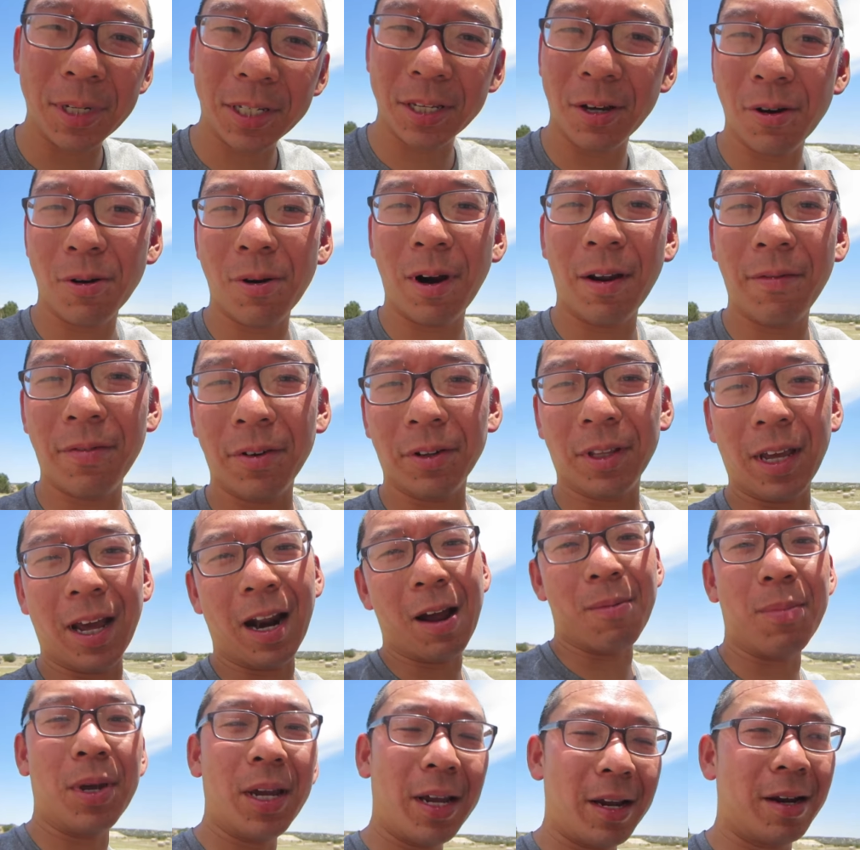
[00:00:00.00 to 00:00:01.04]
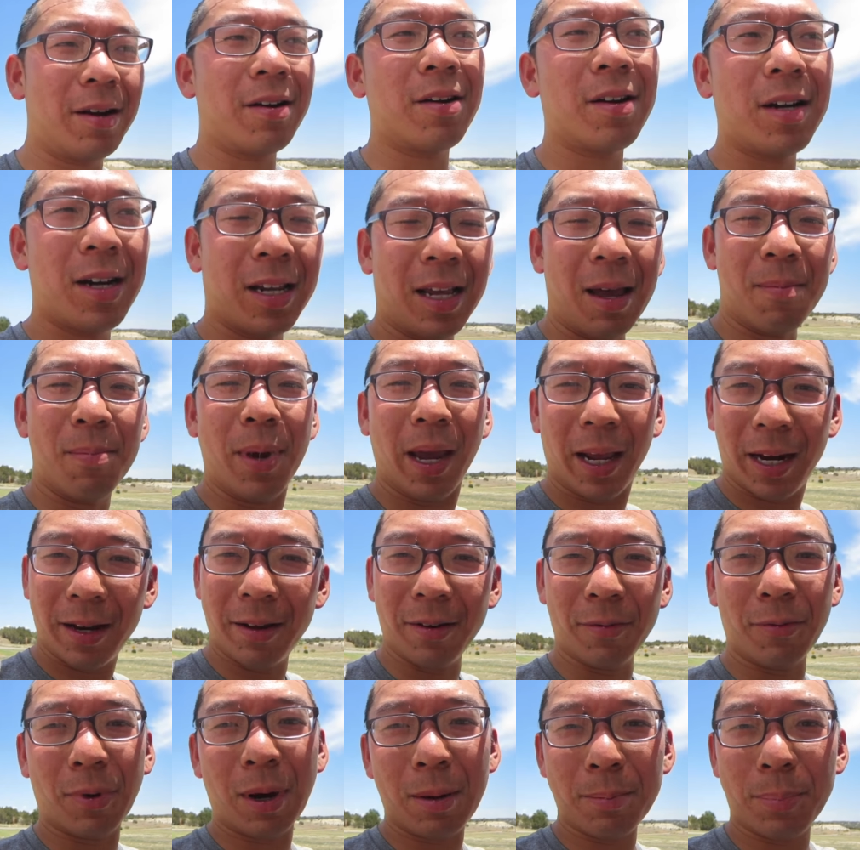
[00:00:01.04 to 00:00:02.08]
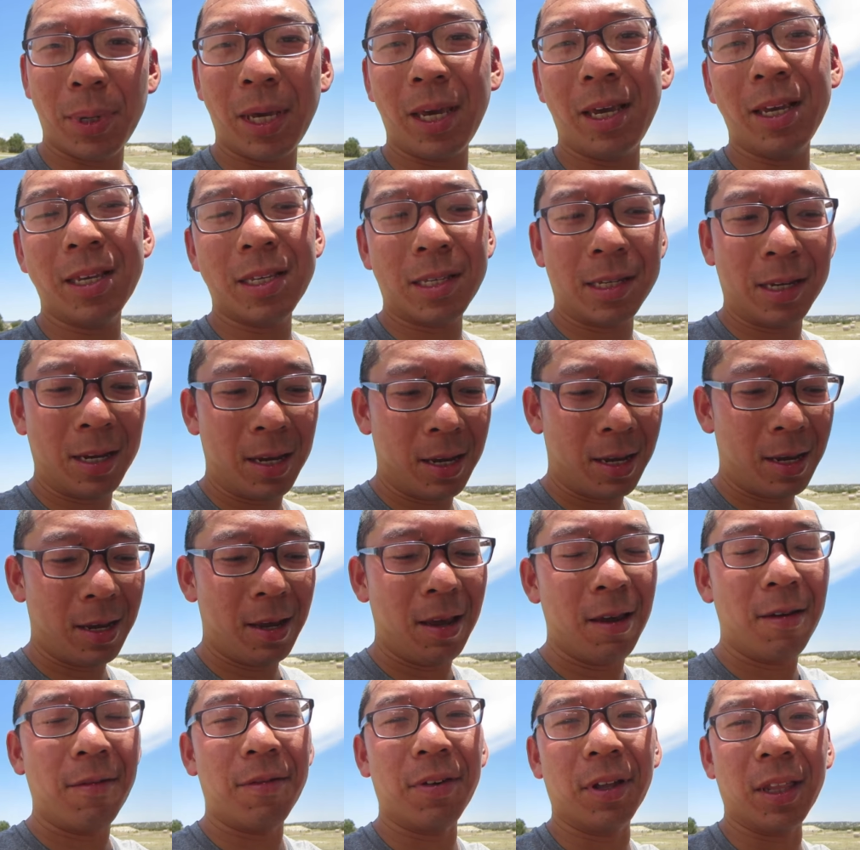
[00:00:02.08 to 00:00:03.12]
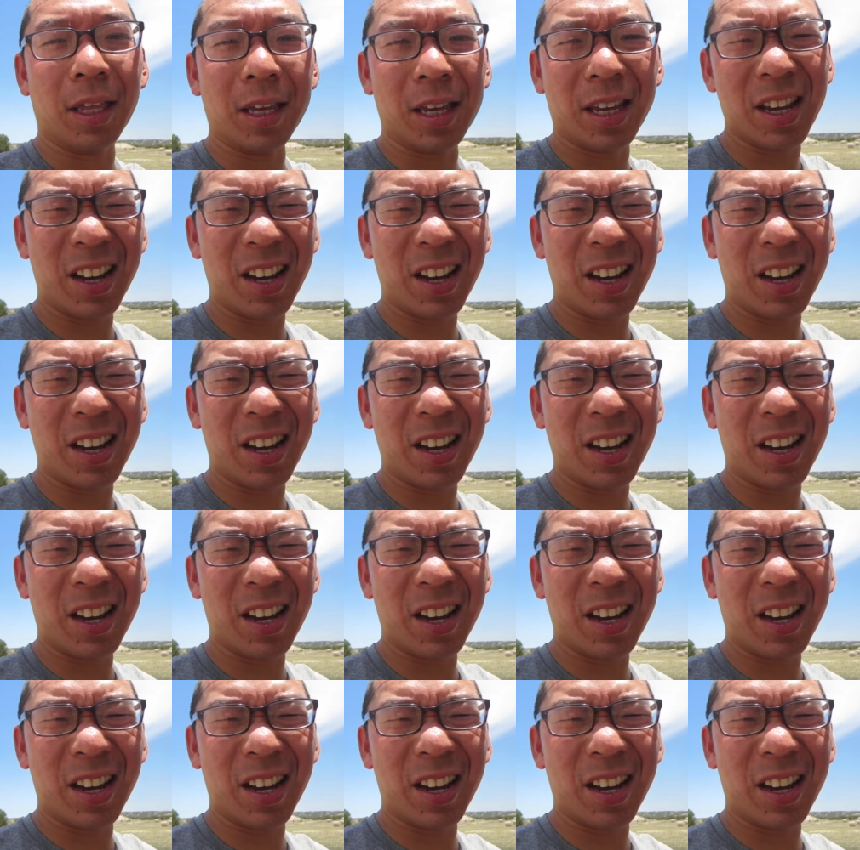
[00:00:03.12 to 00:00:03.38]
just so grateful that I'm here. I made it in one piece. Feeling